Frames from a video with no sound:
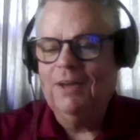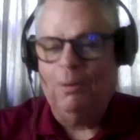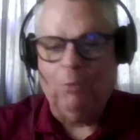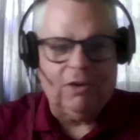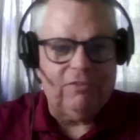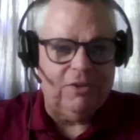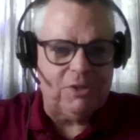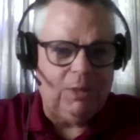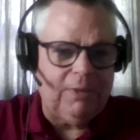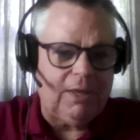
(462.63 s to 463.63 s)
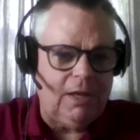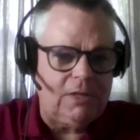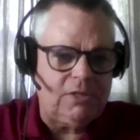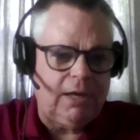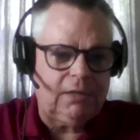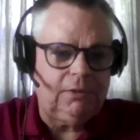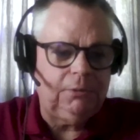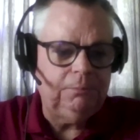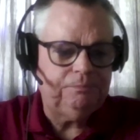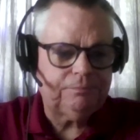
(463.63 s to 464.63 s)
I'm working for this plumbing contractor.
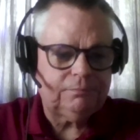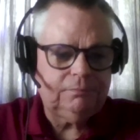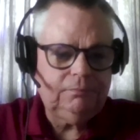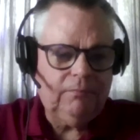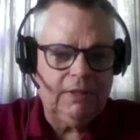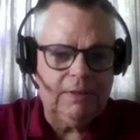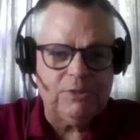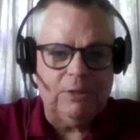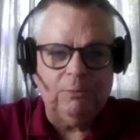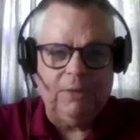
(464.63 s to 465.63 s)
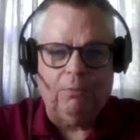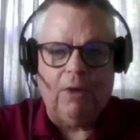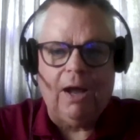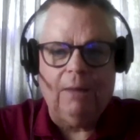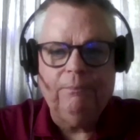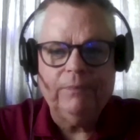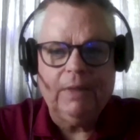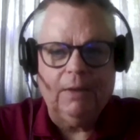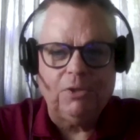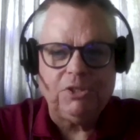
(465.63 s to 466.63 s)
He comes up to me and, Rob,
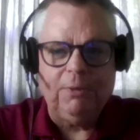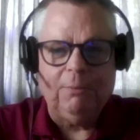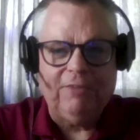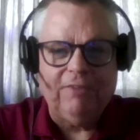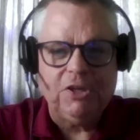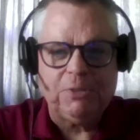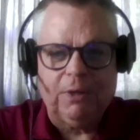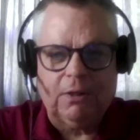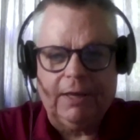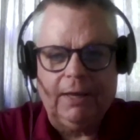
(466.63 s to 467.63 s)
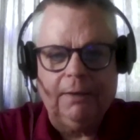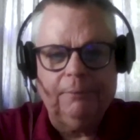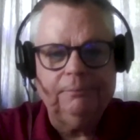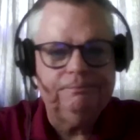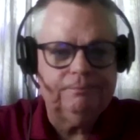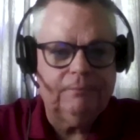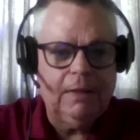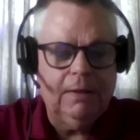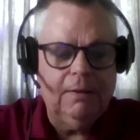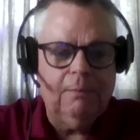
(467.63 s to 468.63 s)
I want you to be my fire sprinkler guy.
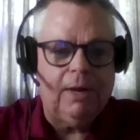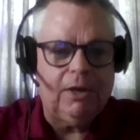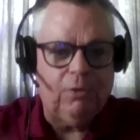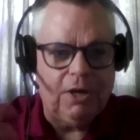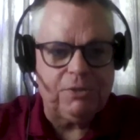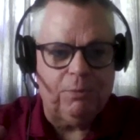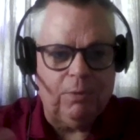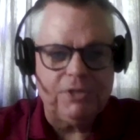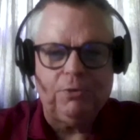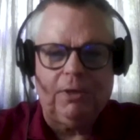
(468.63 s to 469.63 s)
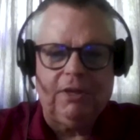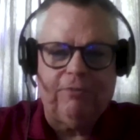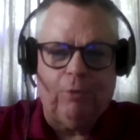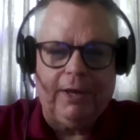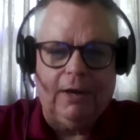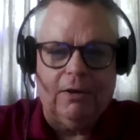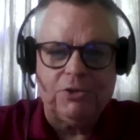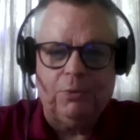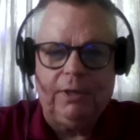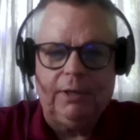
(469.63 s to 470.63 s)
My question was, do I get 40 hours a
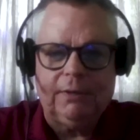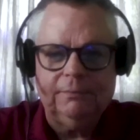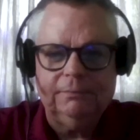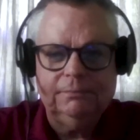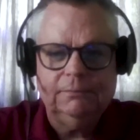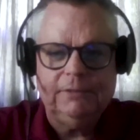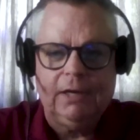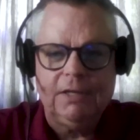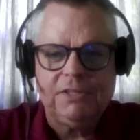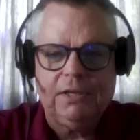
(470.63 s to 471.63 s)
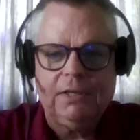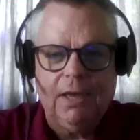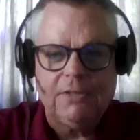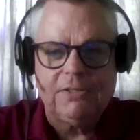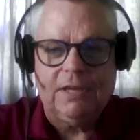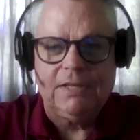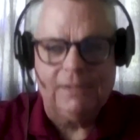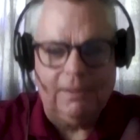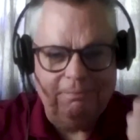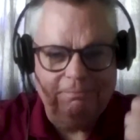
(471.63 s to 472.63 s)
week? Darren said, yes. I
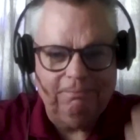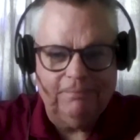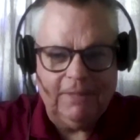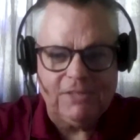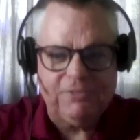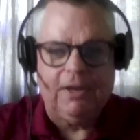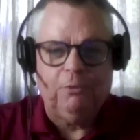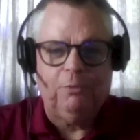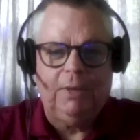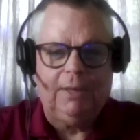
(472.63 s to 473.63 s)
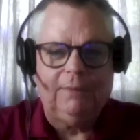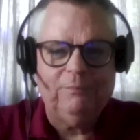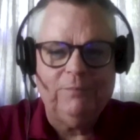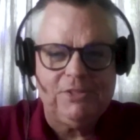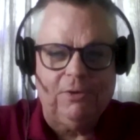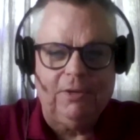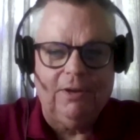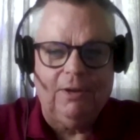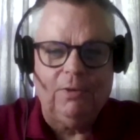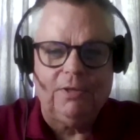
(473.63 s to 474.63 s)
said, that's fine with me. So here
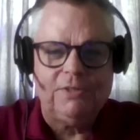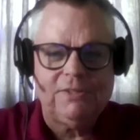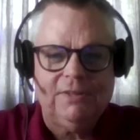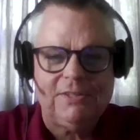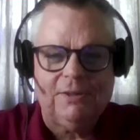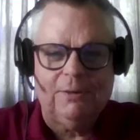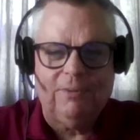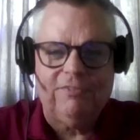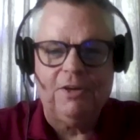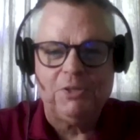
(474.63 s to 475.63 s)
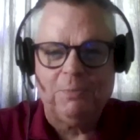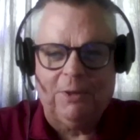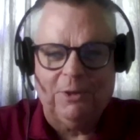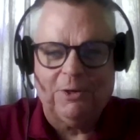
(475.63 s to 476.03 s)
I was. I started my fire sprinkler